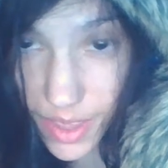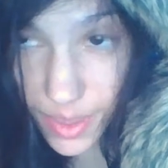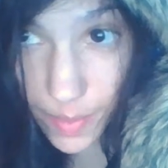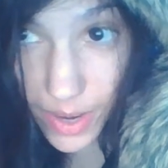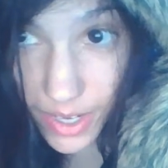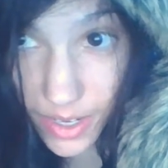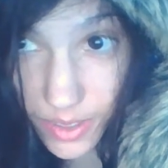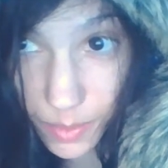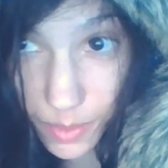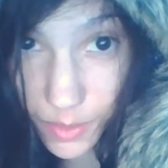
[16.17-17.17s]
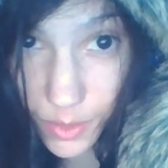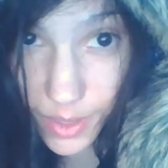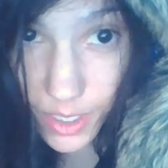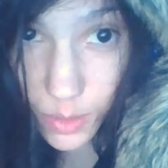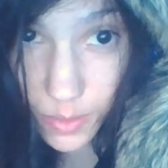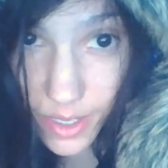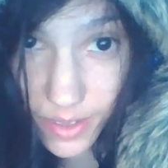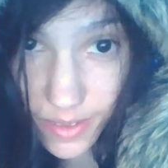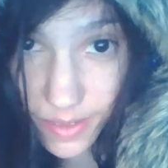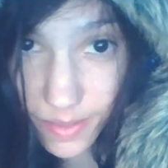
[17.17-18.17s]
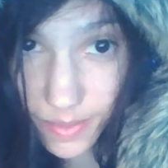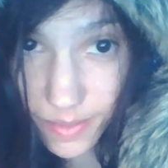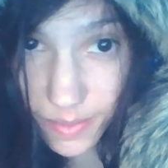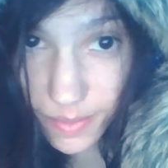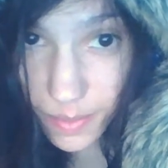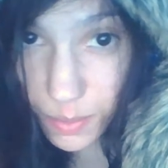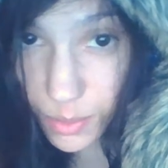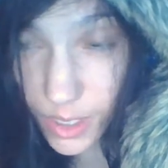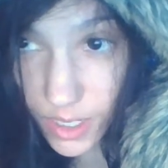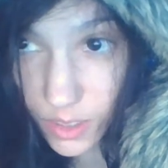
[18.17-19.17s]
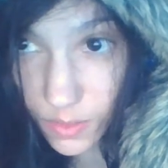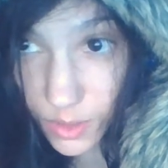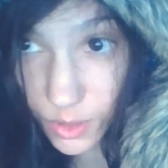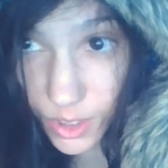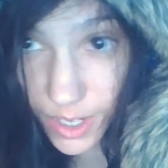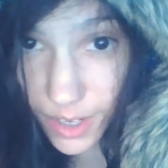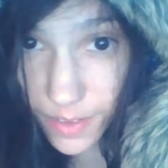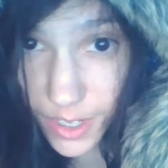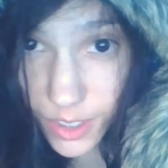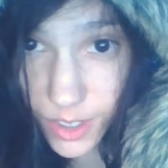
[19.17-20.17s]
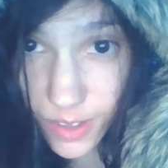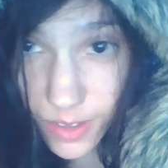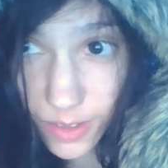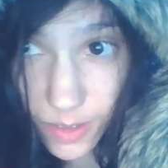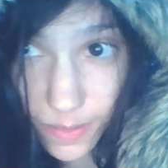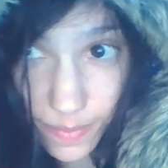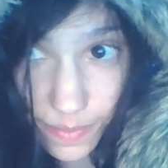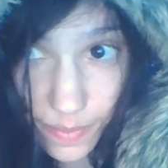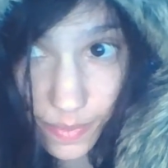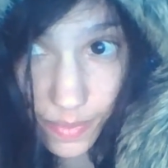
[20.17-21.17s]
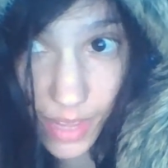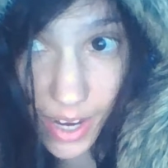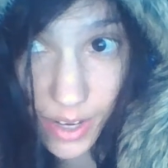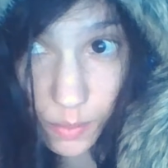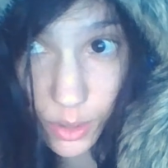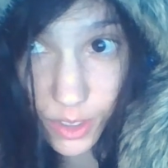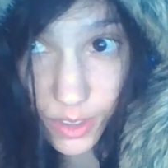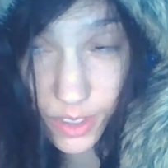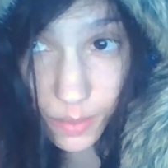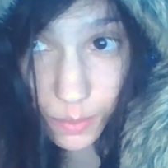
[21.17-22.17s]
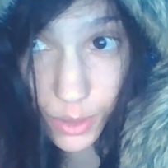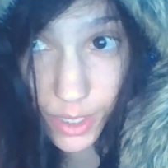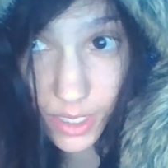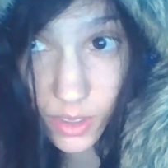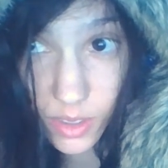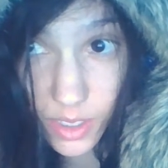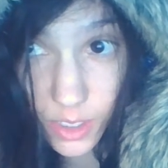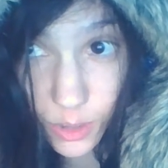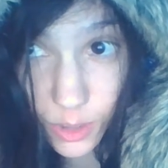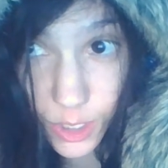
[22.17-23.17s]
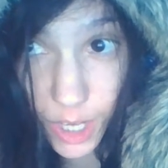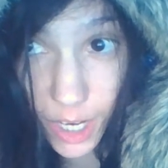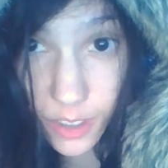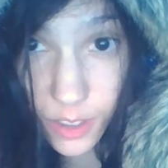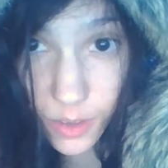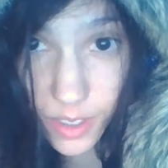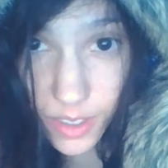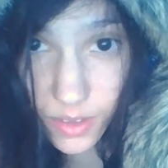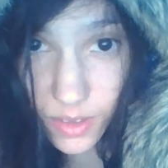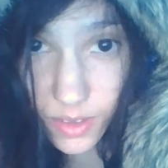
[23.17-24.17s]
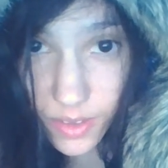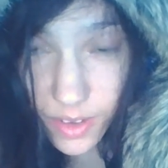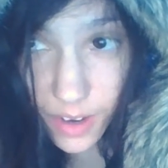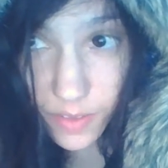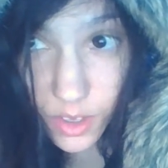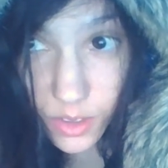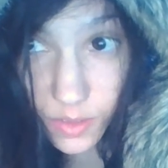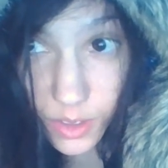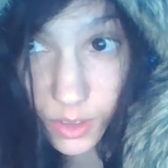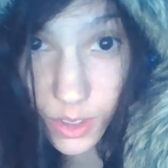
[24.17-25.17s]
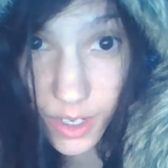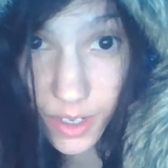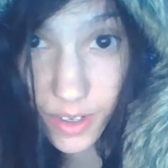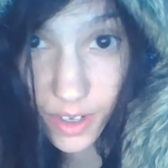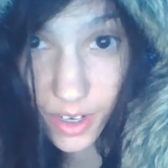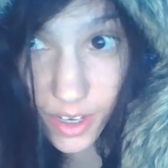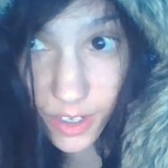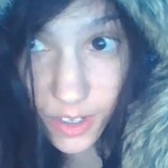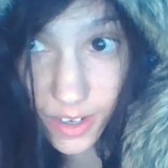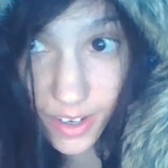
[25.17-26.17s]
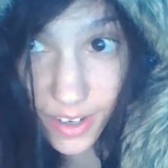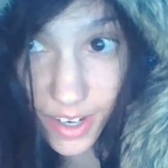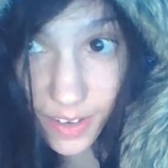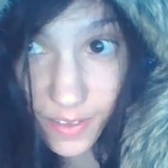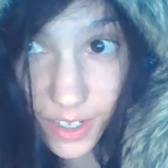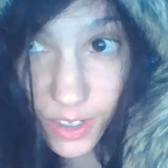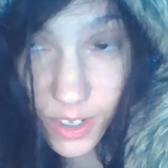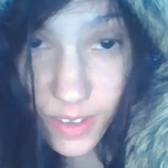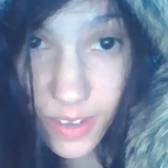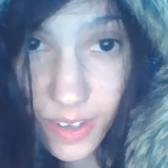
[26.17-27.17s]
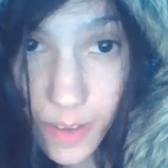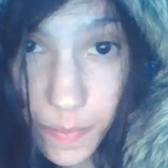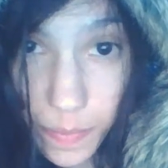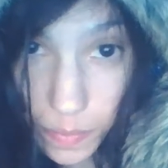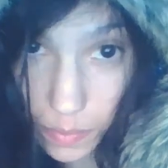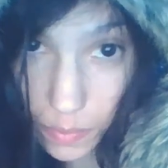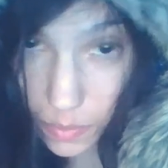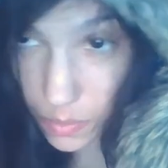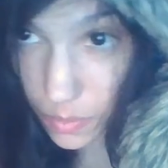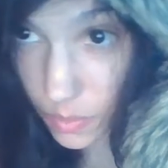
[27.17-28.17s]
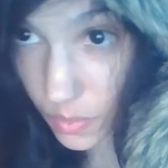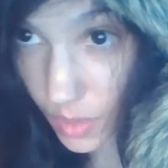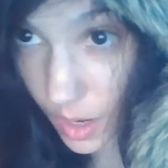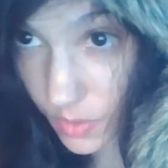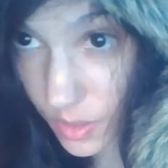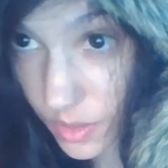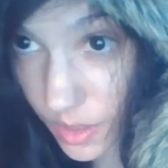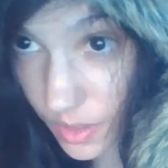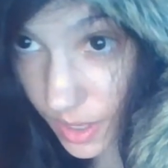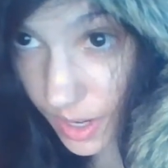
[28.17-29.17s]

the mechanism of arrangement predicts future innovations, and it pre predicts the trajectories of those future innovations. Everything that